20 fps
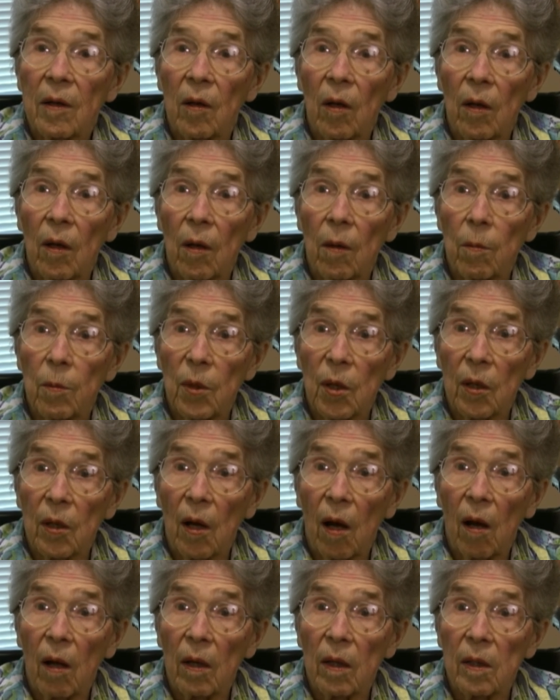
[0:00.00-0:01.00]
Columbia
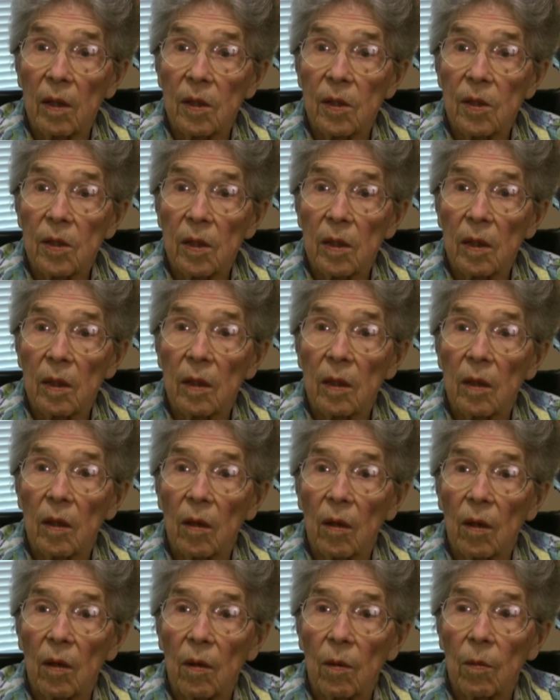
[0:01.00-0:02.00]
College in
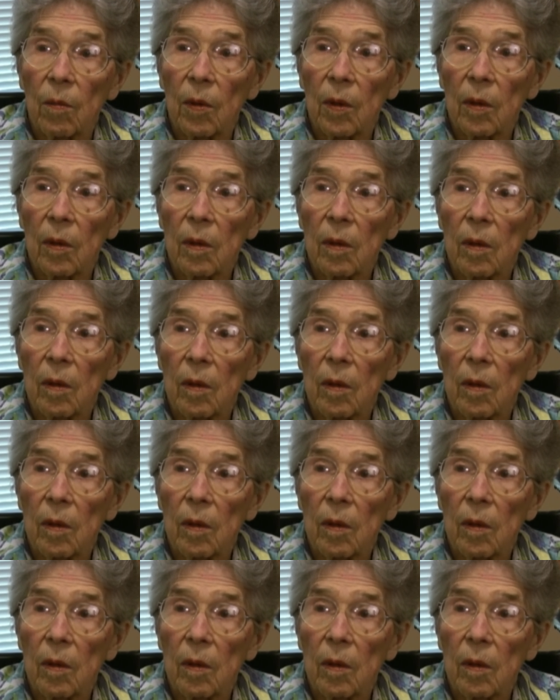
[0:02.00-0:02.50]
Columbia.